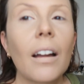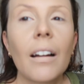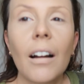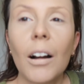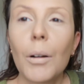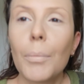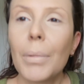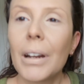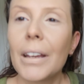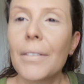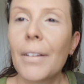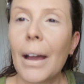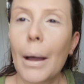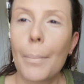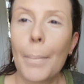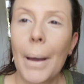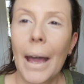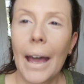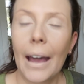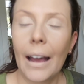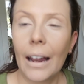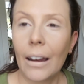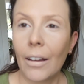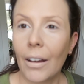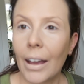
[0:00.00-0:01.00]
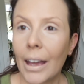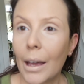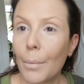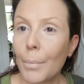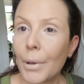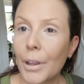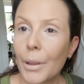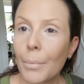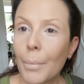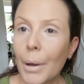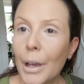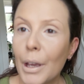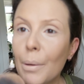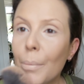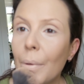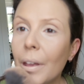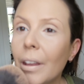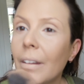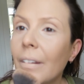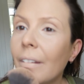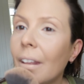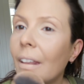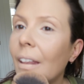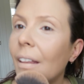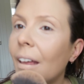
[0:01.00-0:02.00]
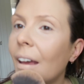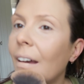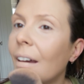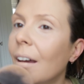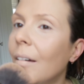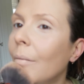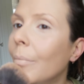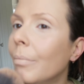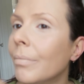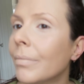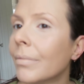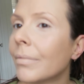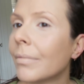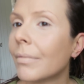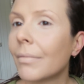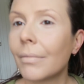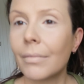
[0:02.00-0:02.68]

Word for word: can't believe how pale I am at the moment. Um,